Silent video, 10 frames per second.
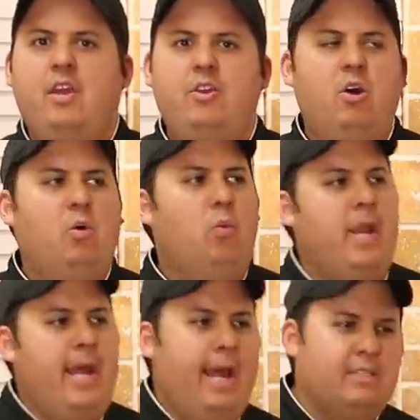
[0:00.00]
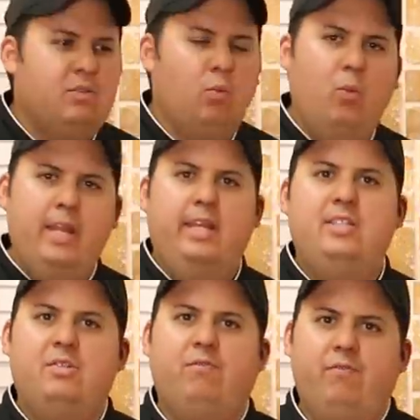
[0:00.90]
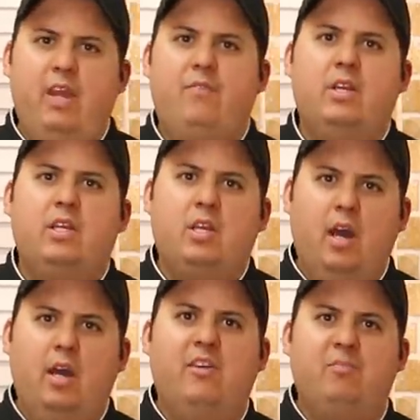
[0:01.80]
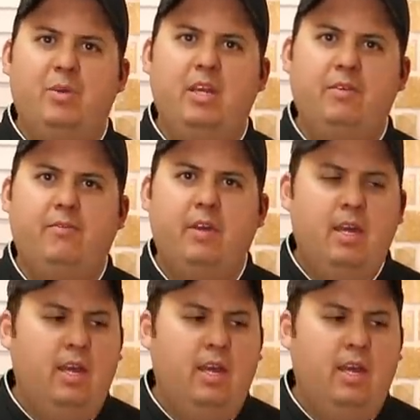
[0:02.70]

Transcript: You know, when asked what is your favorite cut of beef,